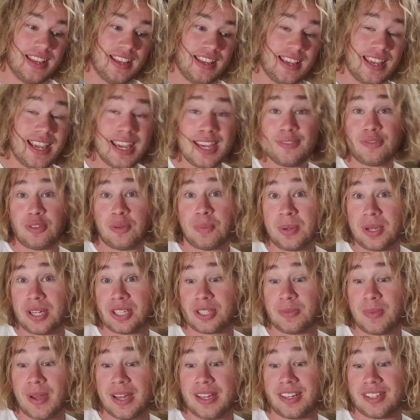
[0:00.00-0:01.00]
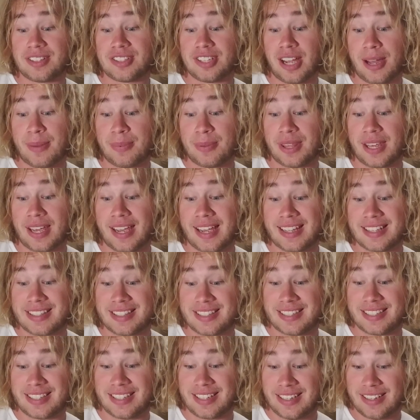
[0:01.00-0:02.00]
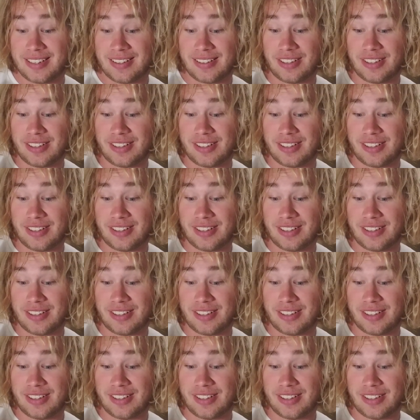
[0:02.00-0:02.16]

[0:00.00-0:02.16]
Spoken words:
And if you put a smite on top of that,